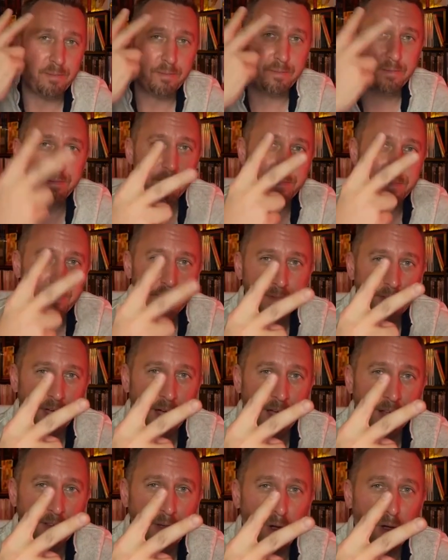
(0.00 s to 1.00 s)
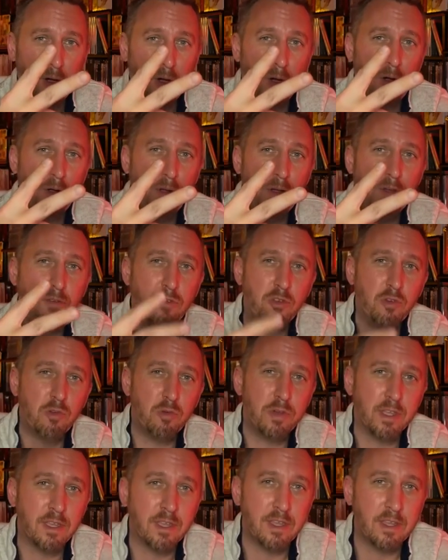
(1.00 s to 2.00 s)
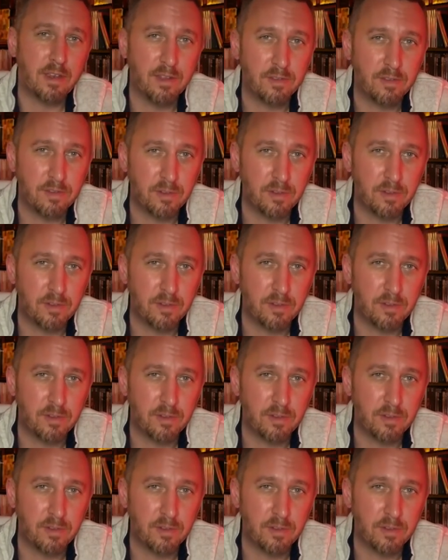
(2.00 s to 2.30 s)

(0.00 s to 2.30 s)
Talk to all of you again soon.